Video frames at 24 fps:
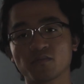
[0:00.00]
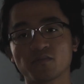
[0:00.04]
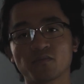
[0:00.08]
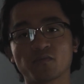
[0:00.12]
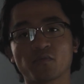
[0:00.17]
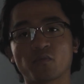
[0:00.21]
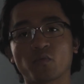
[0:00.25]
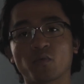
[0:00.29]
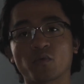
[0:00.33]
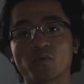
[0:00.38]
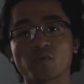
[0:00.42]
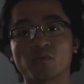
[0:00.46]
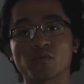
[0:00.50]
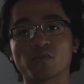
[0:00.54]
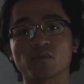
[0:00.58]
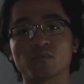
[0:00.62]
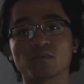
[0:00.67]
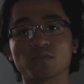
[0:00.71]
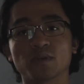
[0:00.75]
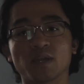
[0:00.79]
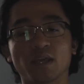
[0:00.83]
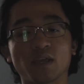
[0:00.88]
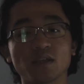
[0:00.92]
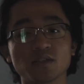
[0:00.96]
for
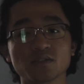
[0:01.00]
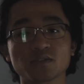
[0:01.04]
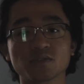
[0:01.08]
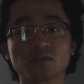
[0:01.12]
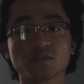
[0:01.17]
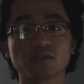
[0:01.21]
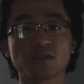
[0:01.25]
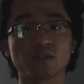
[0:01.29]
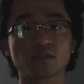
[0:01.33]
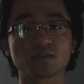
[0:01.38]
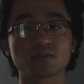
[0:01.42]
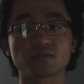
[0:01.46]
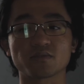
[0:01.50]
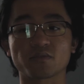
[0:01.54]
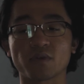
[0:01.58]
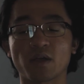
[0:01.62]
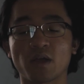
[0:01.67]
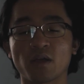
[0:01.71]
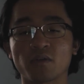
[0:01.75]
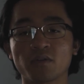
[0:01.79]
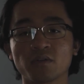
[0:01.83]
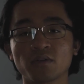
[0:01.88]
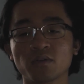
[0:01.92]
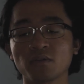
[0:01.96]
nature that's
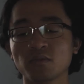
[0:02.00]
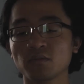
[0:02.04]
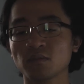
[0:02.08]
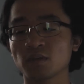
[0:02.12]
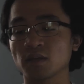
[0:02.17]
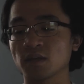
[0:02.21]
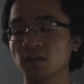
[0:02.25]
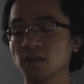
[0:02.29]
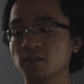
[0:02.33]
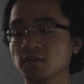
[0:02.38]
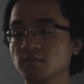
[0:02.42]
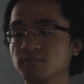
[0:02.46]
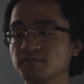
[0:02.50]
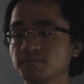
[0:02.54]
around you, like,